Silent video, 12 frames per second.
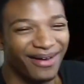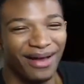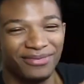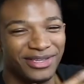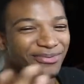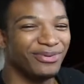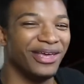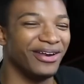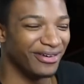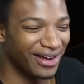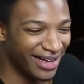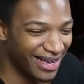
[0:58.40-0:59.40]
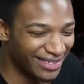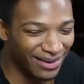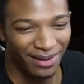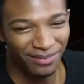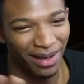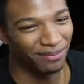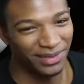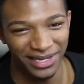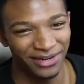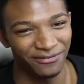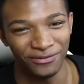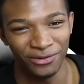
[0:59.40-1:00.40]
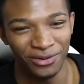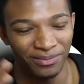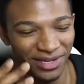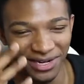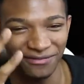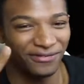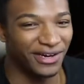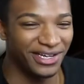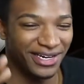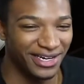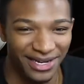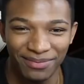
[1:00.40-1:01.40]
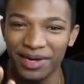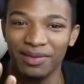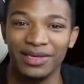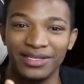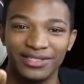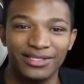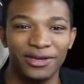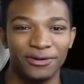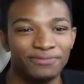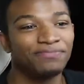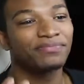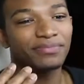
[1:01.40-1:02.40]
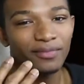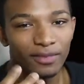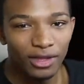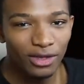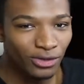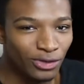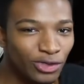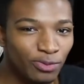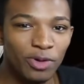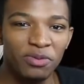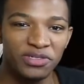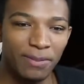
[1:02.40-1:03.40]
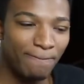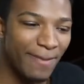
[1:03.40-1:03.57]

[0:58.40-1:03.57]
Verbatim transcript: I'm just playing around, guys. I'm, I'm being a fool. I'm being a fucking idiot. But I mean, still, YouTube Poop is a